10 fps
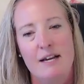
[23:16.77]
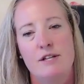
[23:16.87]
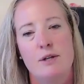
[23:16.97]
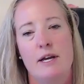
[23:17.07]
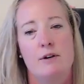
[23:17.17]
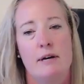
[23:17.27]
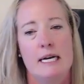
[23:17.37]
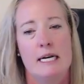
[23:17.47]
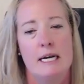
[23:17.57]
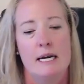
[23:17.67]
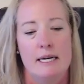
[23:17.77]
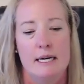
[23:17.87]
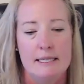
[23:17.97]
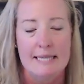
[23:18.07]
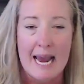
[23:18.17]
So I created
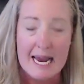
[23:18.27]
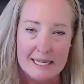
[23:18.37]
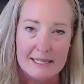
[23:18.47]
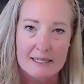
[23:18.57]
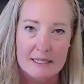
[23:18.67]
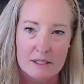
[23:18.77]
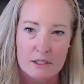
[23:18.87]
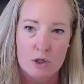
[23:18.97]
Taste